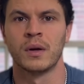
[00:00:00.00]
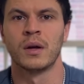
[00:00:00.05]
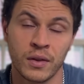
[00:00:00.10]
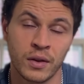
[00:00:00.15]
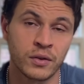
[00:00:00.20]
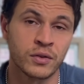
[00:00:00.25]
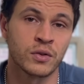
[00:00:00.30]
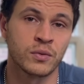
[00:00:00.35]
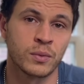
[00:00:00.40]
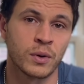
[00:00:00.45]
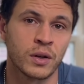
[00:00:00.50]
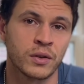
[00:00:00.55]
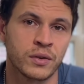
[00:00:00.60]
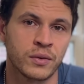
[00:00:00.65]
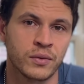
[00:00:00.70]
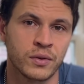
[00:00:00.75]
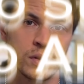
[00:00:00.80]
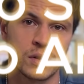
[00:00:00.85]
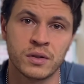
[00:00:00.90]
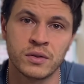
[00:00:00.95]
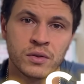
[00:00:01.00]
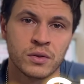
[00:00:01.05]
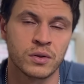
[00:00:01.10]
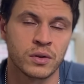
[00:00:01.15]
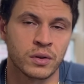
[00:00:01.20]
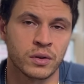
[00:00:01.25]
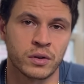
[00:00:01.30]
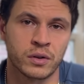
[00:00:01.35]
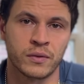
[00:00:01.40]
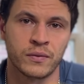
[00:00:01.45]
This is relatively easy. You
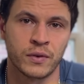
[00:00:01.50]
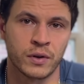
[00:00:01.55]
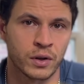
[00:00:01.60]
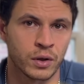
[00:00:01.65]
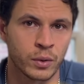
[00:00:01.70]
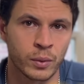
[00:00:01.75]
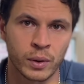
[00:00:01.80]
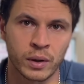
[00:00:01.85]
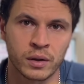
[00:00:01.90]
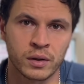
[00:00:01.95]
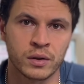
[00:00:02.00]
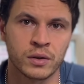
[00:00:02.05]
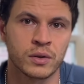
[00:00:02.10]
can learn it very quickly.